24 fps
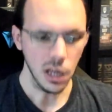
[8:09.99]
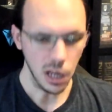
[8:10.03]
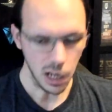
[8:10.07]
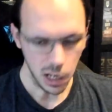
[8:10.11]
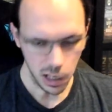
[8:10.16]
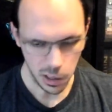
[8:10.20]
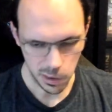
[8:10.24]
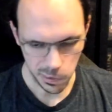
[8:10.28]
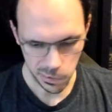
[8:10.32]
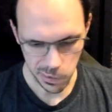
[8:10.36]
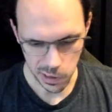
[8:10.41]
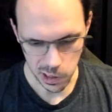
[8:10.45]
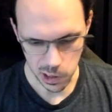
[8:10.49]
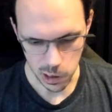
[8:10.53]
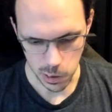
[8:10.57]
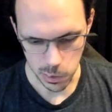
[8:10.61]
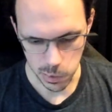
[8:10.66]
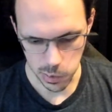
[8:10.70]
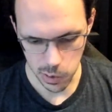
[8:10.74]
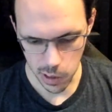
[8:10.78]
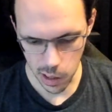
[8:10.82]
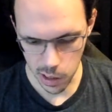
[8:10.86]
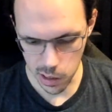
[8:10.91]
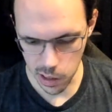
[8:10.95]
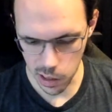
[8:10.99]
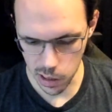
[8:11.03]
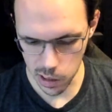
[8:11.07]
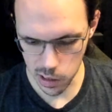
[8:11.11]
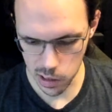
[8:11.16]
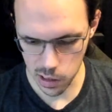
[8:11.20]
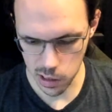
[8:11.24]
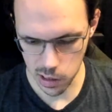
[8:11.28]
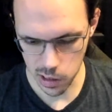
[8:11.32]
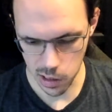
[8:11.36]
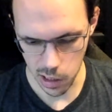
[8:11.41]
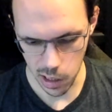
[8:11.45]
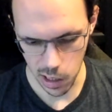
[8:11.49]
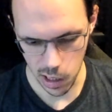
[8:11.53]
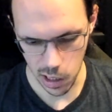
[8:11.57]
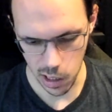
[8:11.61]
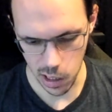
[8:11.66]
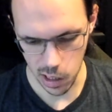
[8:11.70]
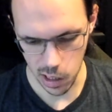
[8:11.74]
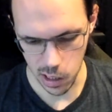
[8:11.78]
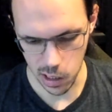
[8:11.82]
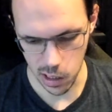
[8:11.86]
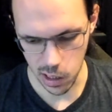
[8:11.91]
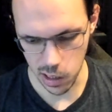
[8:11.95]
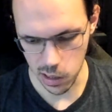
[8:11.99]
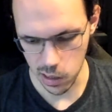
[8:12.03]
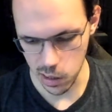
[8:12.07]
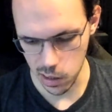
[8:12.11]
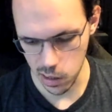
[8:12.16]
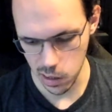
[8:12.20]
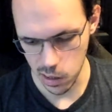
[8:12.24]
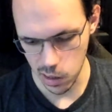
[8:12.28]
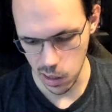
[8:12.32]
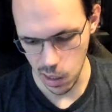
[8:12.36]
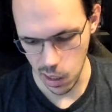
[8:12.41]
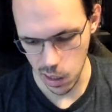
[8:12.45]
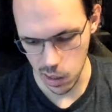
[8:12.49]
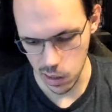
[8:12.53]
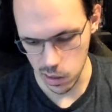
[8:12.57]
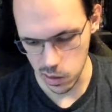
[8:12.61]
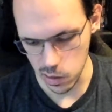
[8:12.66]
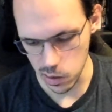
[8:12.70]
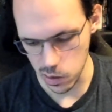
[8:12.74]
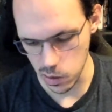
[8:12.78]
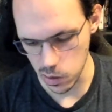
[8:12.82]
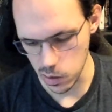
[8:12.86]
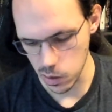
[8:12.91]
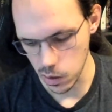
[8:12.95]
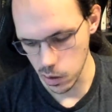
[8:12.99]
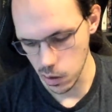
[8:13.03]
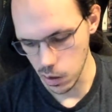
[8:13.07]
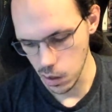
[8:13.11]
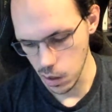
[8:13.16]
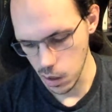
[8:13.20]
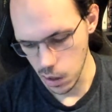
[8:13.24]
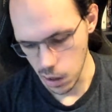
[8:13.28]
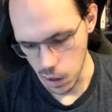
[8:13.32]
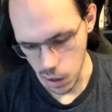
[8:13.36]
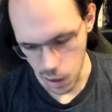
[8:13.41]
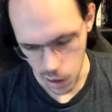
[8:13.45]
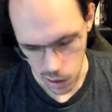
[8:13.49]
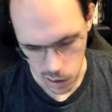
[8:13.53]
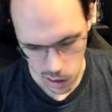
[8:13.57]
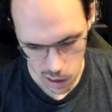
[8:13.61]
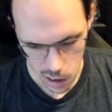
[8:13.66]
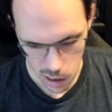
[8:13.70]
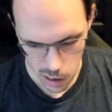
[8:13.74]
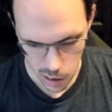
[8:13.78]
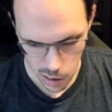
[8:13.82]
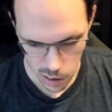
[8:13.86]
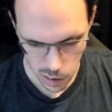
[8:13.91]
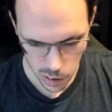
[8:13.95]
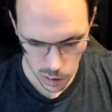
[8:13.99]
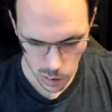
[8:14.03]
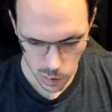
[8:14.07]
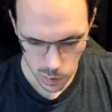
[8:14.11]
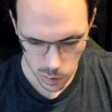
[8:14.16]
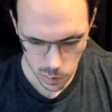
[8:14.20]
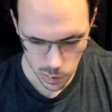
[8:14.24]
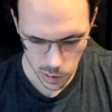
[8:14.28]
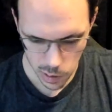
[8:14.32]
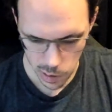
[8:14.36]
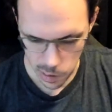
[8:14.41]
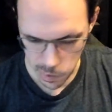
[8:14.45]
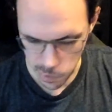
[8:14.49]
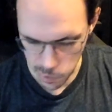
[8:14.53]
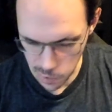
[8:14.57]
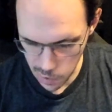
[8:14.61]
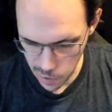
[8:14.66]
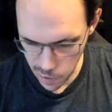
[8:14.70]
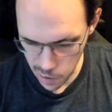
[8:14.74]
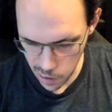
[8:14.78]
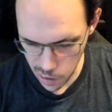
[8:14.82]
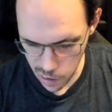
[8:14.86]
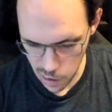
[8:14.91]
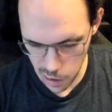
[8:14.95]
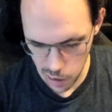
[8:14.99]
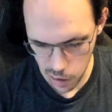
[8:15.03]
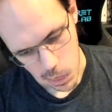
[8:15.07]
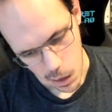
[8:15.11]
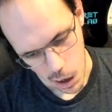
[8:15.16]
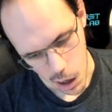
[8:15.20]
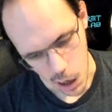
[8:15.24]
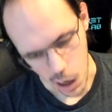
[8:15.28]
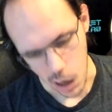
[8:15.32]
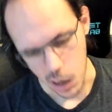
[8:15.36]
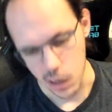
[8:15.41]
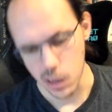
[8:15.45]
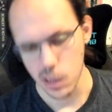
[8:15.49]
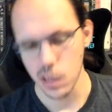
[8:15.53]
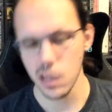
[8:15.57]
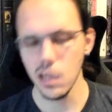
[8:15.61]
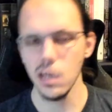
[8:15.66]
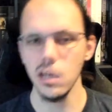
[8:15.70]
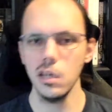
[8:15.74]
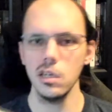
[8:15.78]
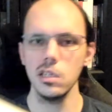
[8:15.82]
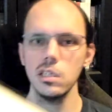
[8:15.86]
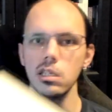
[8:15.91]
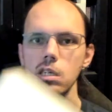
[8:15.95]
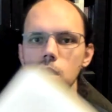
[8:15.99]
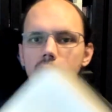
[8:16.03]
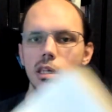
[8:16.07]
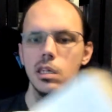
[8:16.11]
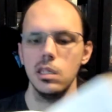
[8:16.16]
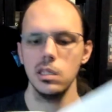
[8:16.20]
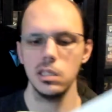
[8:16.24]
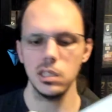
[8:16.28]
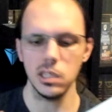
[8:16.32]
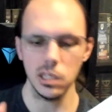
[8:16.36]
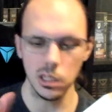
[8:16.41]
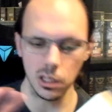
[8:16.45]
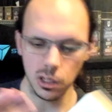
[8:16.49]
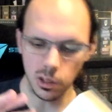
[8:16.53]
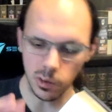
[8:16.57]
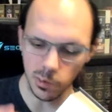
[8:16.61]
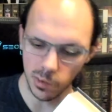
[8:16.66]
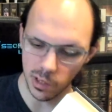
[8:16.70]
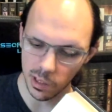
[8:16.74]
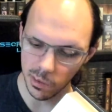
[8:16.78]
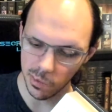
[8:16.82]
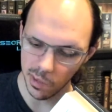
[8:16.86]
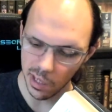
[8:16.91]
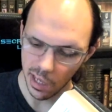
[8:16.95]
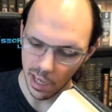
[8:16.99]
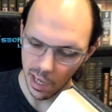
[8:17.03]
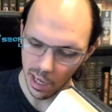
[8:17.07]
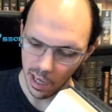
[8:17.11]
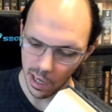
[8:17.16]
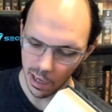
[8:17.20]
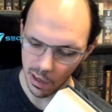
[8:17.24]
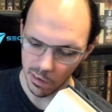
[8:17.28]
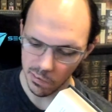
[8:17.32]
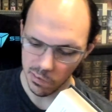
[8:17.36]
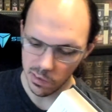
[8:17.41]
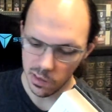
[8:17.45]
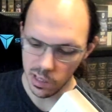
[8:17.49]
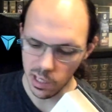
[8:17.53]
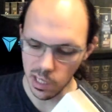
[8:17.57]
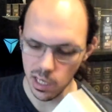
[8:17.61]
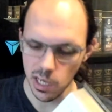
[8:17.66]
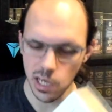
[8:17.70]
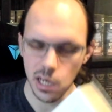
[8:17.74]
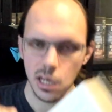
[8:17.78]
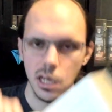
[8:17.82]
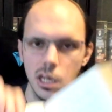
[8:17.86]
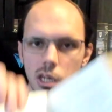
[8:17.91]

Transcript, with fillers: an official product. And I think that is, again, really pretty. Ah, here's an instance where we have the